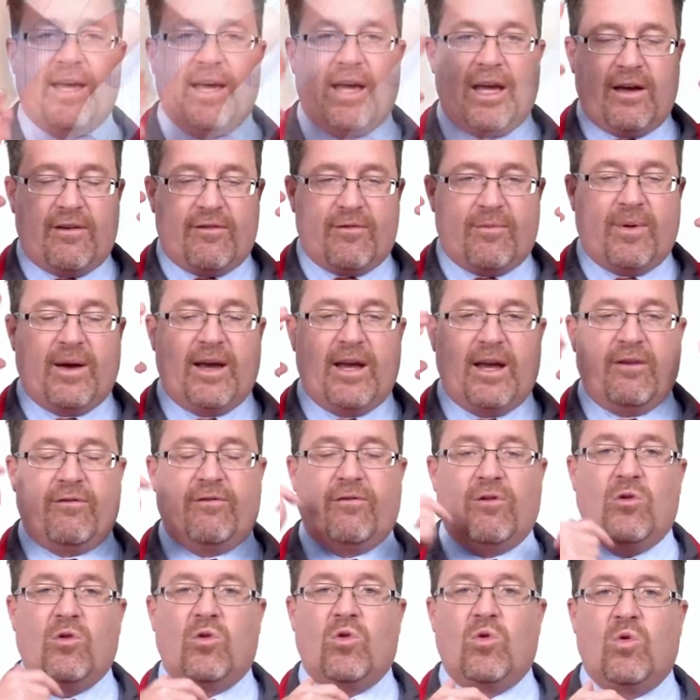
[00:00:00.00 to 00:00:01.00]
have my
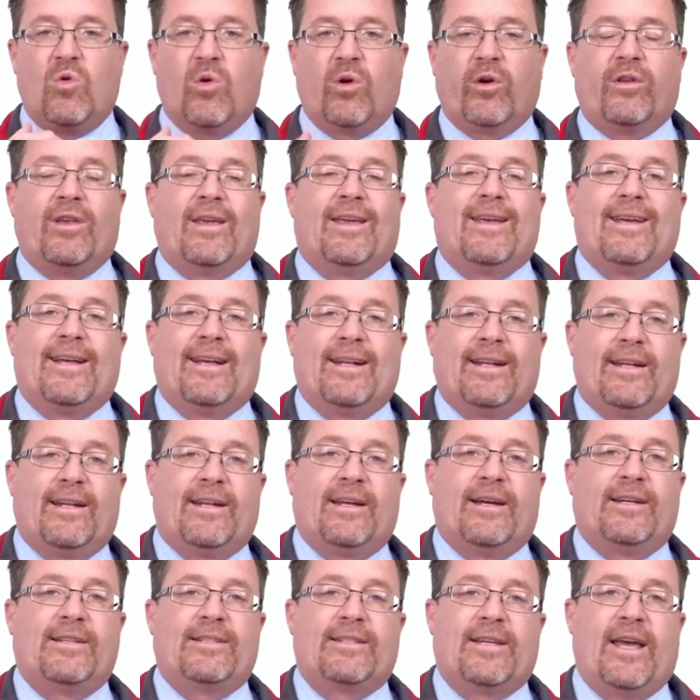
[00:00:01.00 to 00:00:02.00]
headphone cord
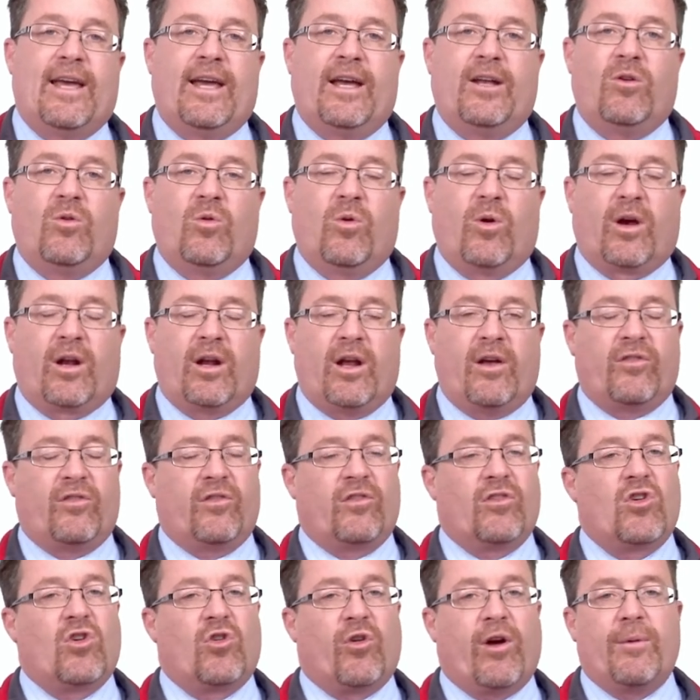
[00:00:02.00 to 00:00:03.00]
nice and organized. This
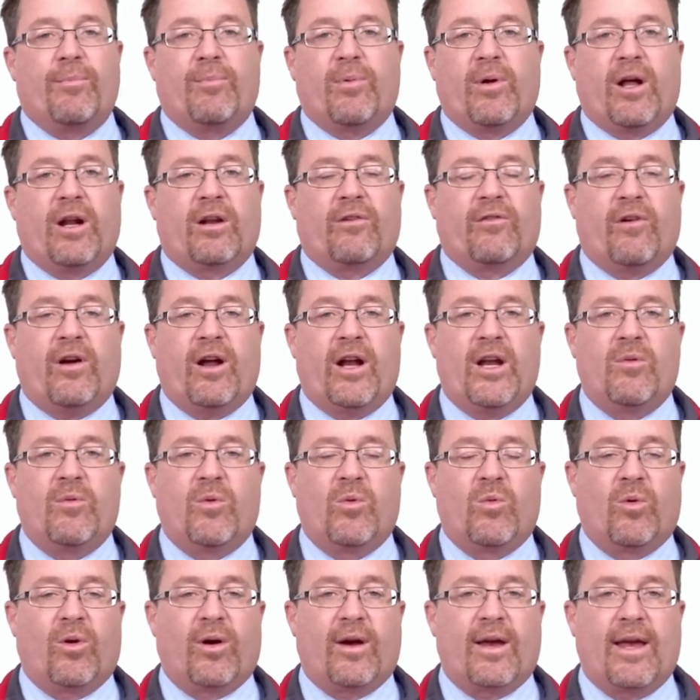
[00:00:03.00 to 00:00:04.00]
is a great product for
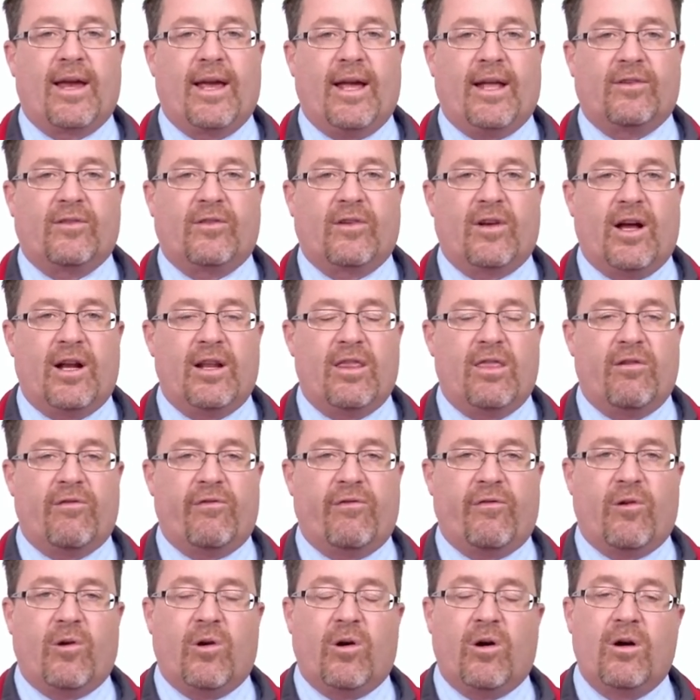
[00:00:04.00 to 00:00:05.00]
anyone working outside in the
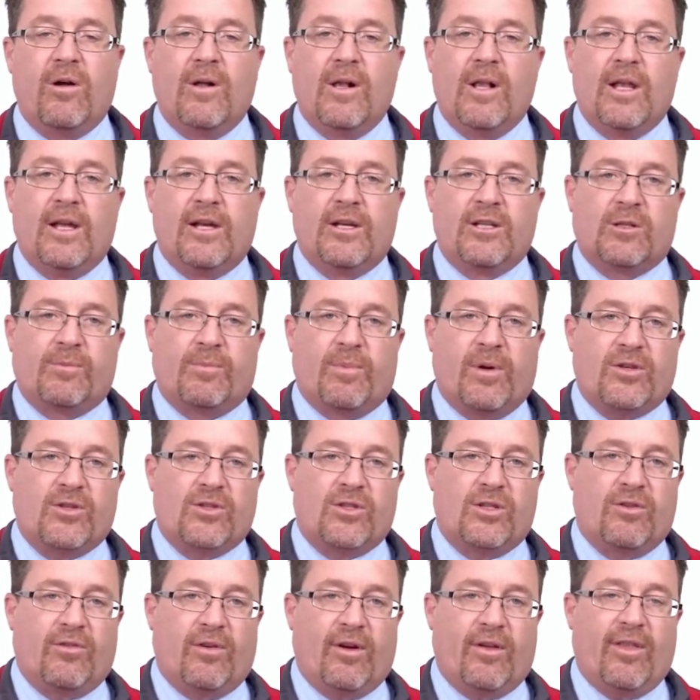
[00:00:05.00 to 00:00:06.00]
fall,
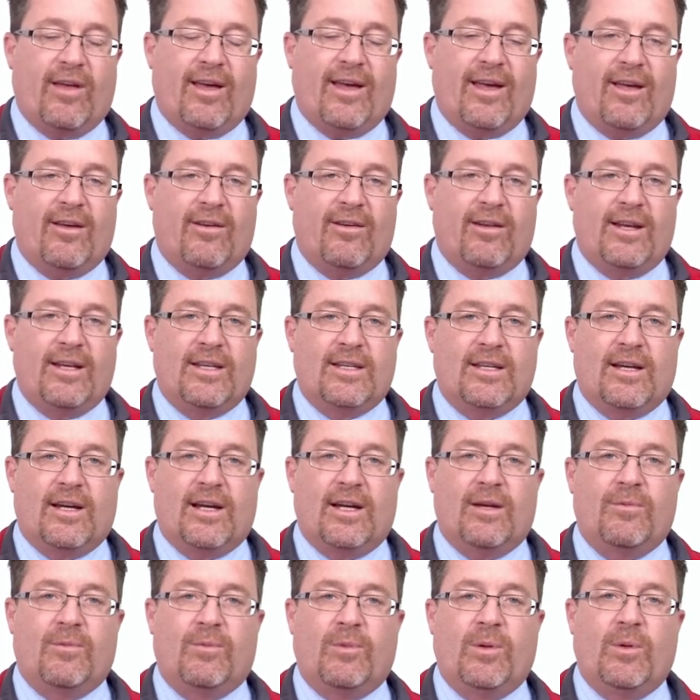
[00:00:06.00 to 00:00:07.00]
especially around the holiday
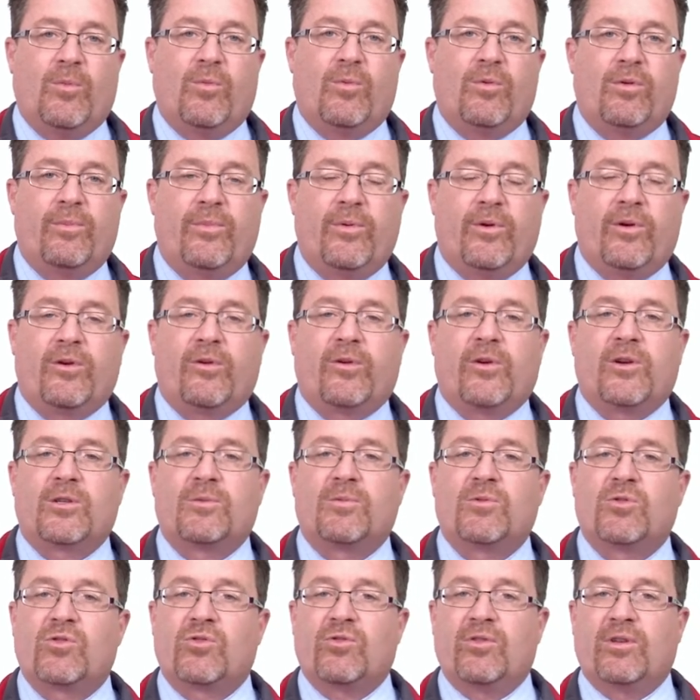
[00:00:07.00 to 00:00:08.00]
times. People will be on
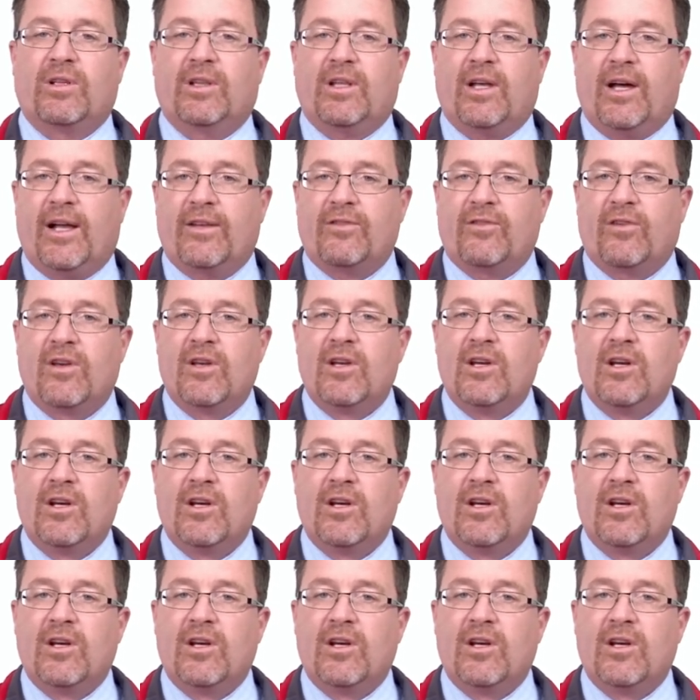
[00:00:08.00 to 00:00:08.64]
Christmas tree lots